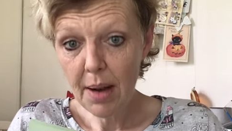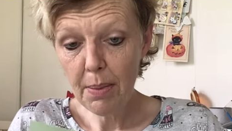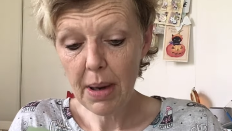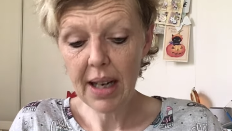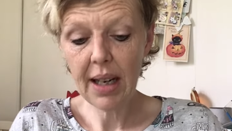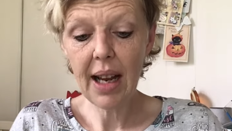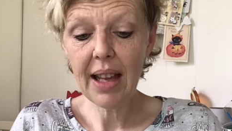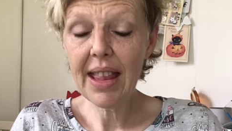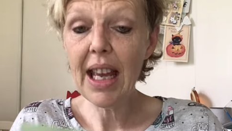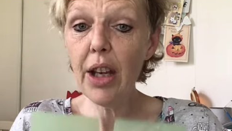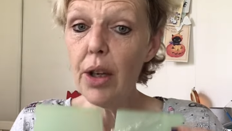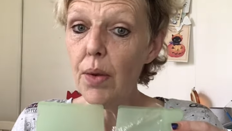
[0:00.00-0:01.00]
But I
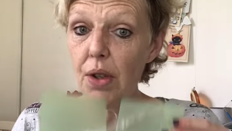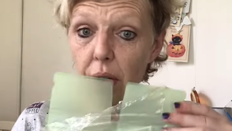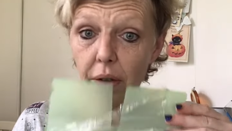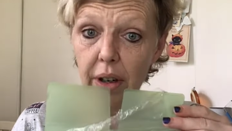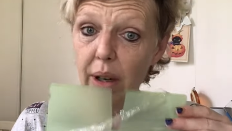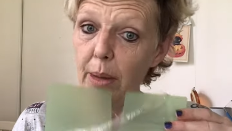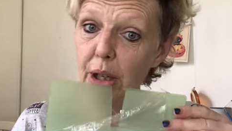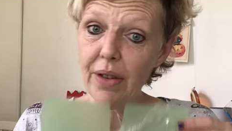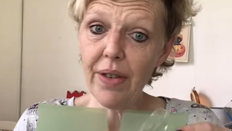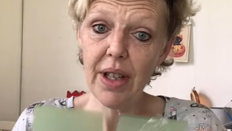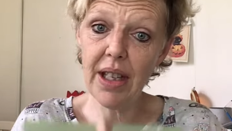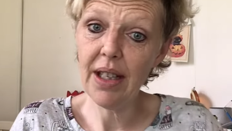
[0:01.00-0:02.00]
thank you so very much
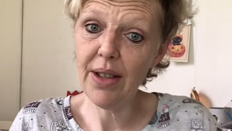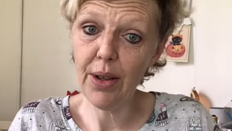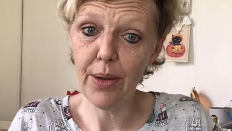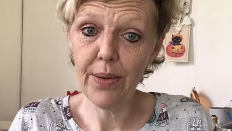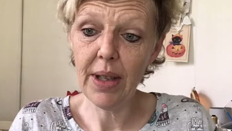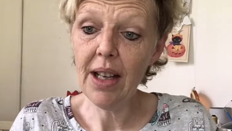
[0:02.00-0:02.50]
for these two.